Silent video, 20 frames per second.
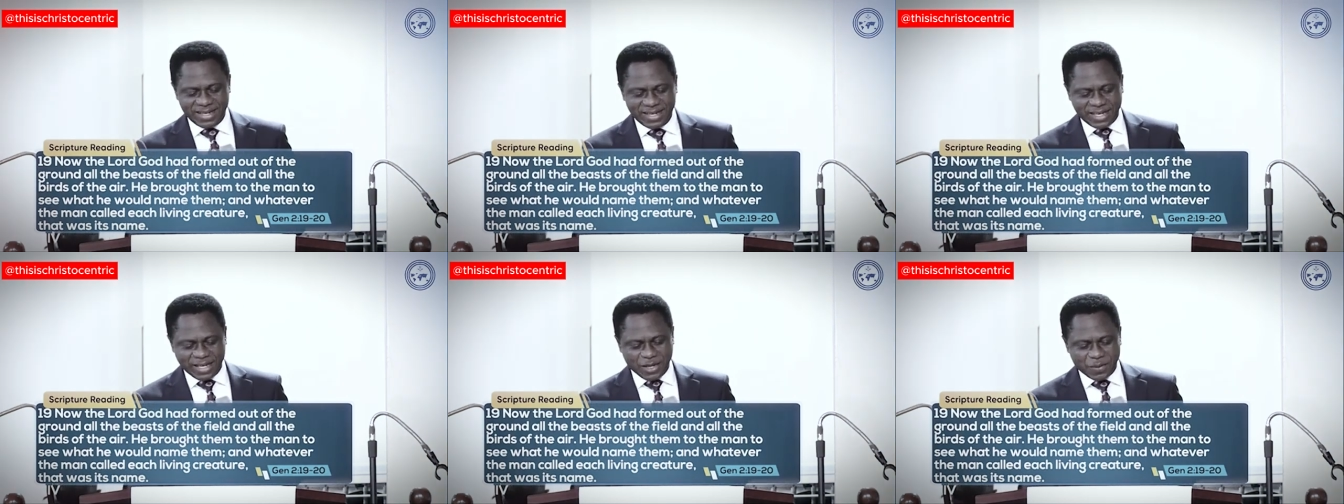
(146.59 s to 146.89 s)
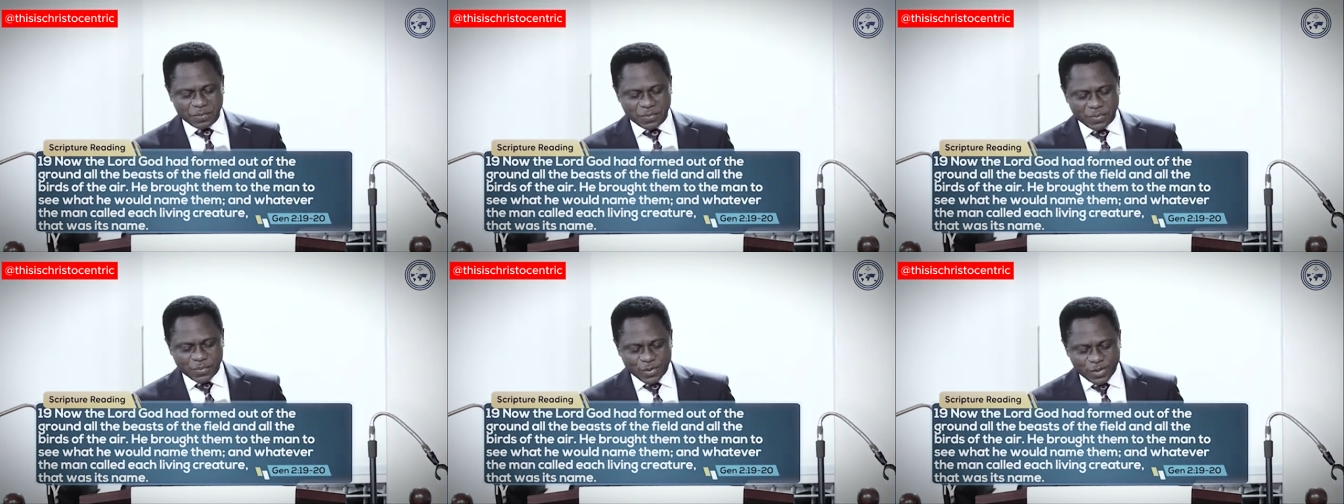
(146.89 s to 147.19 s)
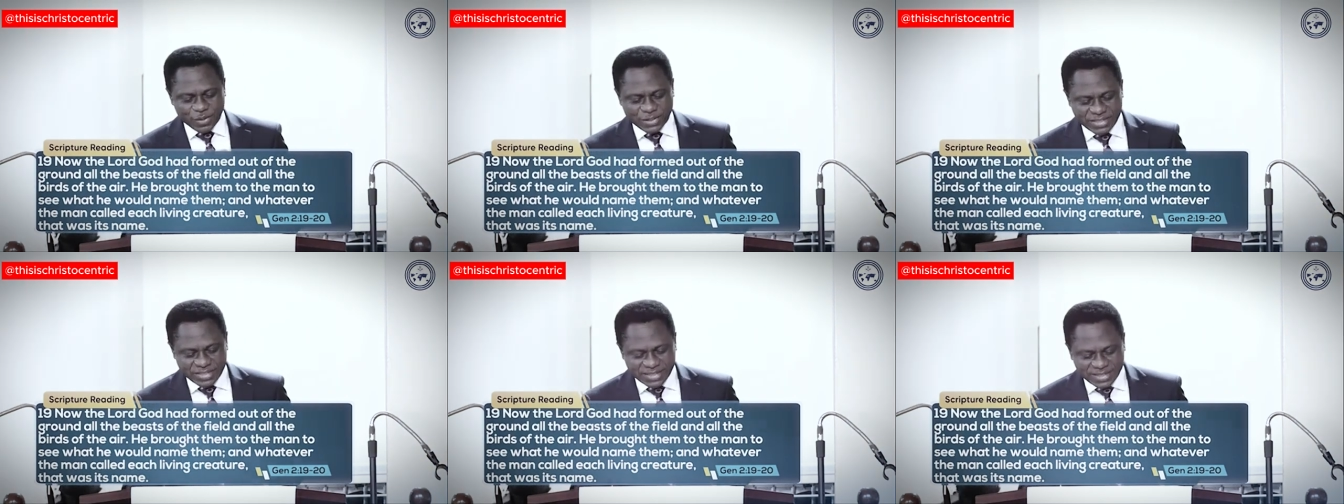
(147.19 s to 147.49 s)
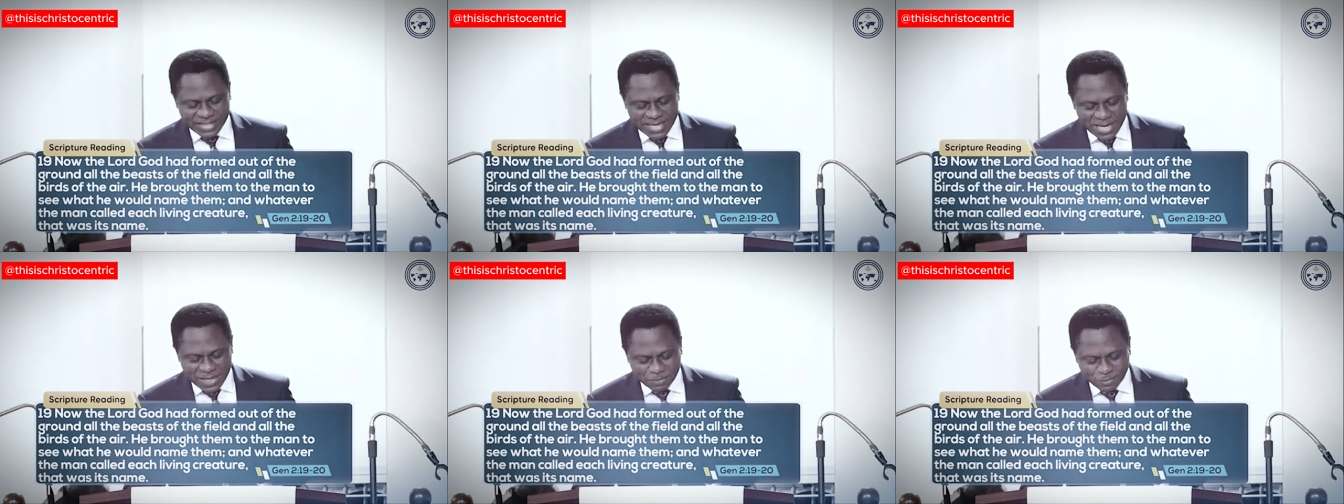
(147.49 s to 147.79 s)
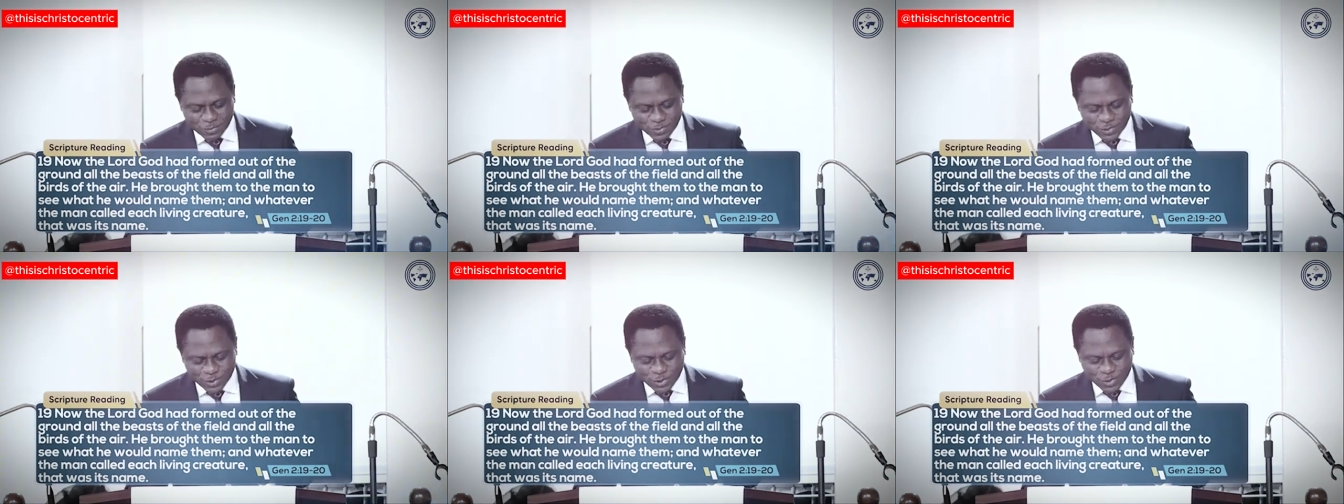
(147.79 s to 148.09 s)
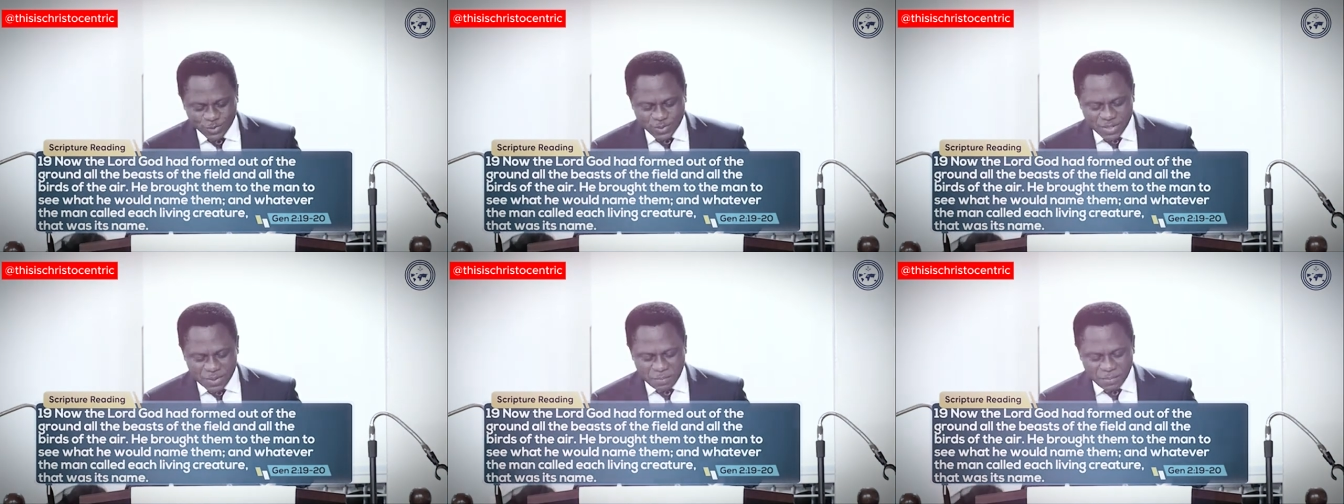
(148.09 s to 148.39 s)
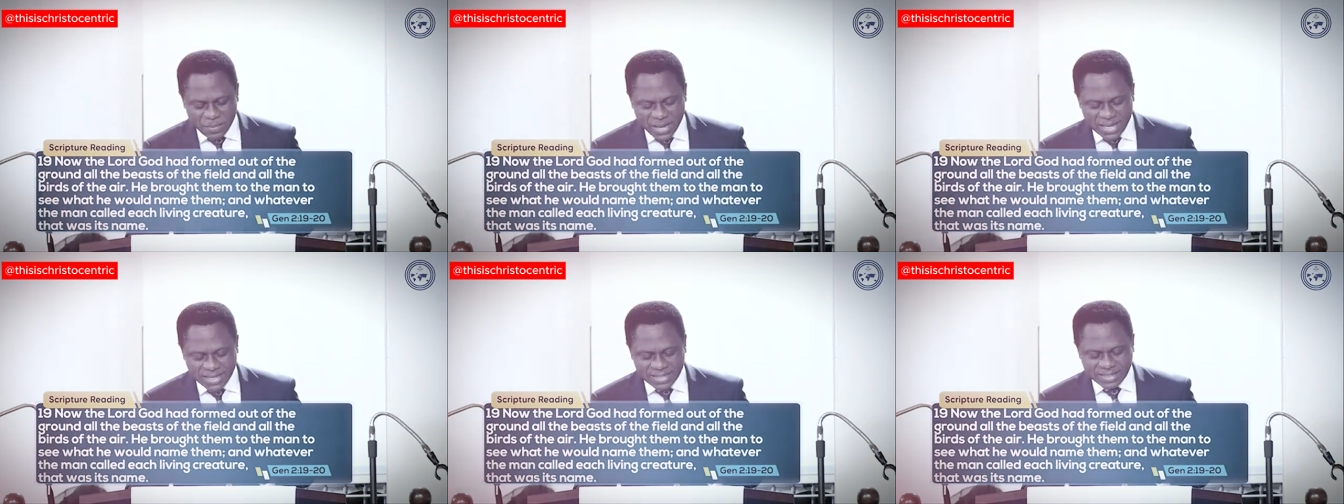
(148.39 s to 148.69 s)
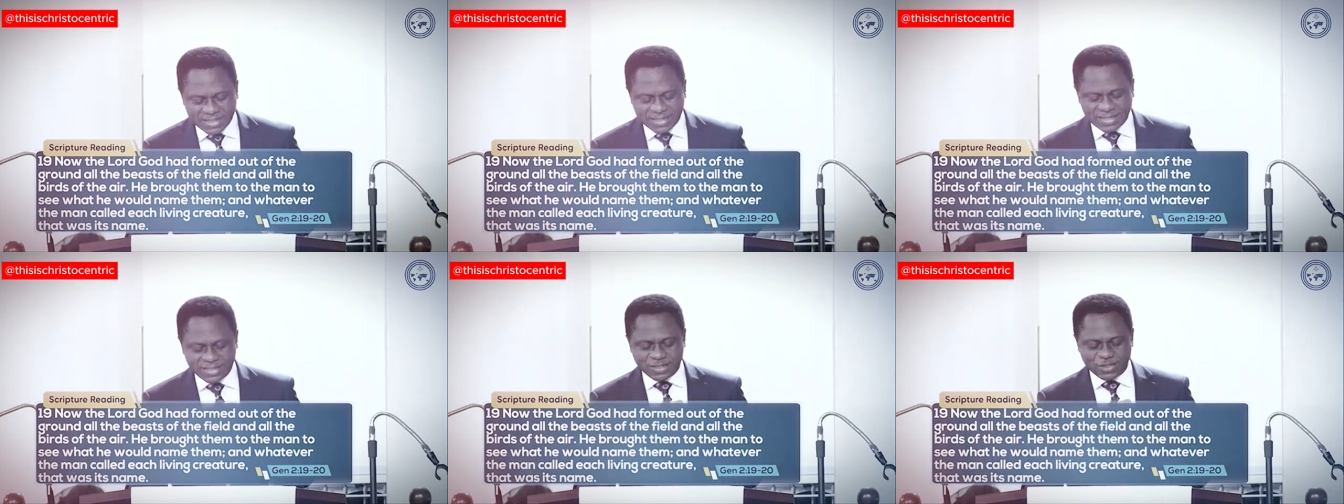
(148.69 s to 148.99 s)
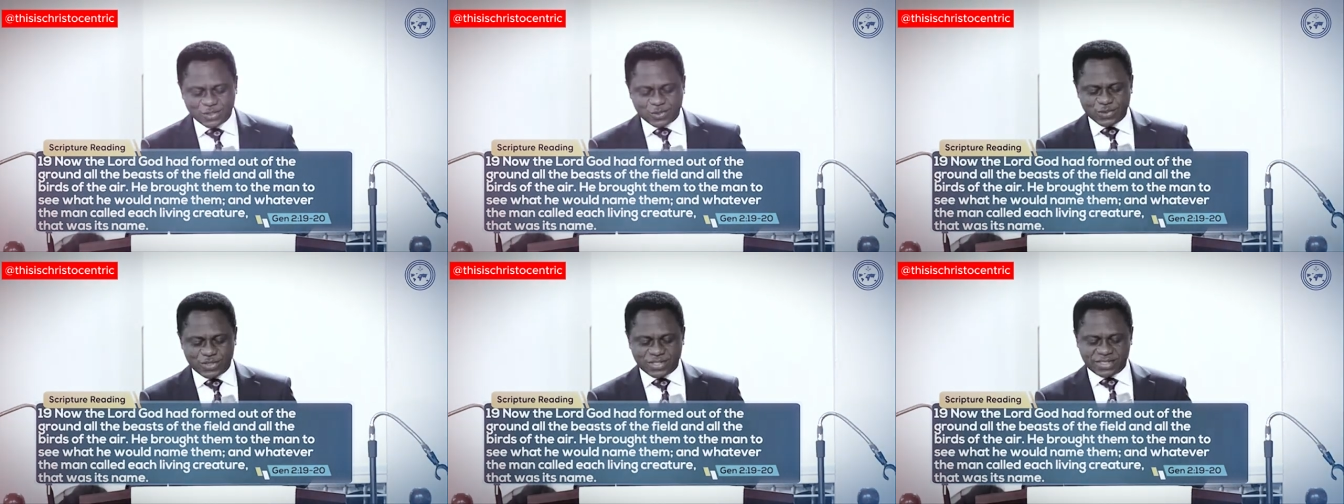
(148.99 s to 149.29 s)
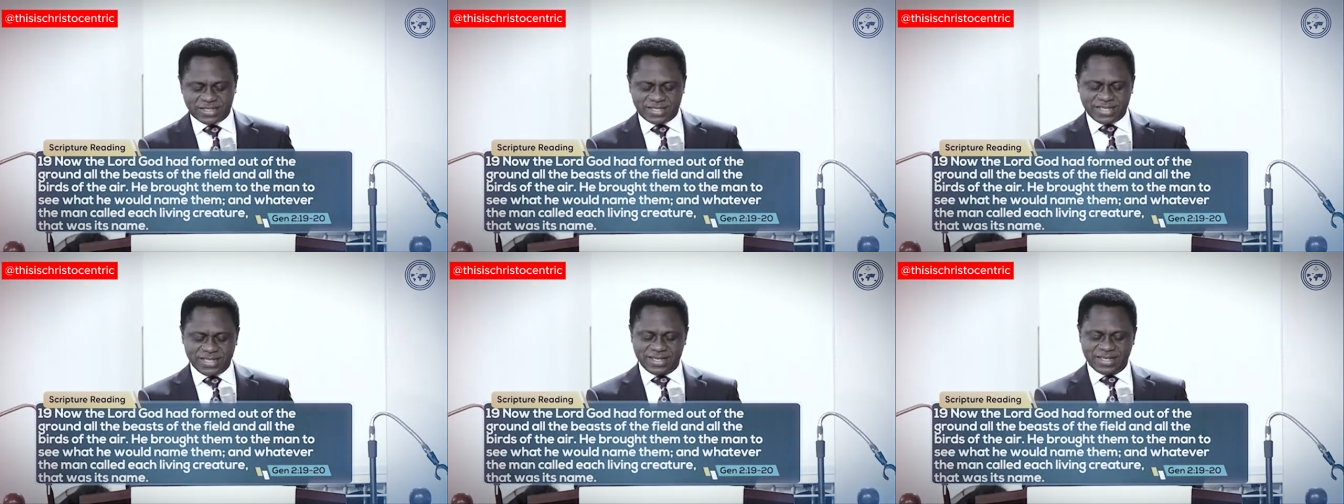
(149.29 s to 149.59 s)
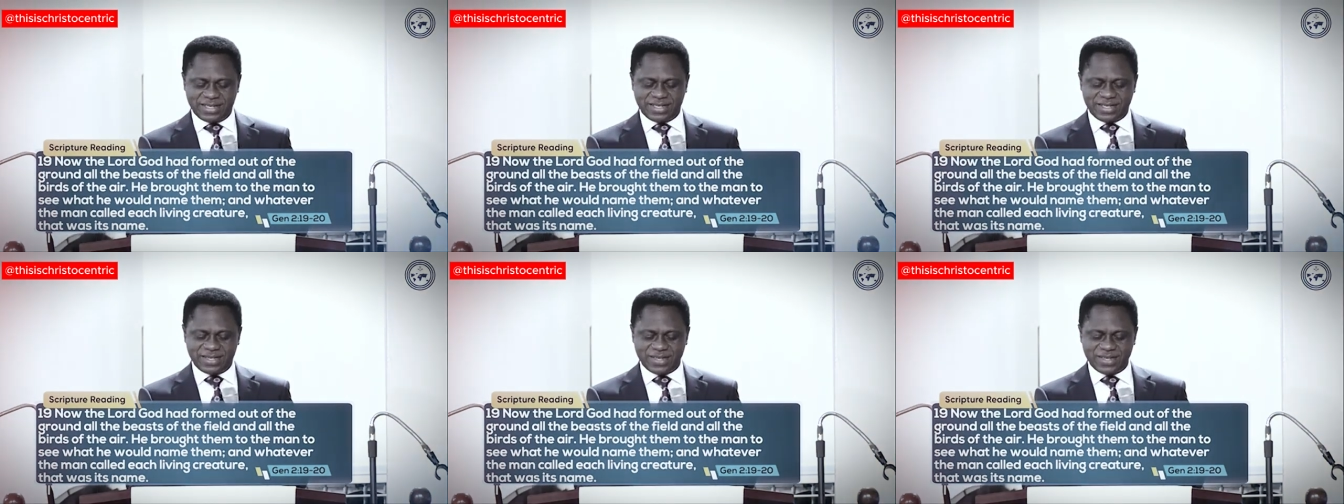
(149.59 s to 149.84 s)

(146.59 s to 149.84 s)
He brought them to the man to see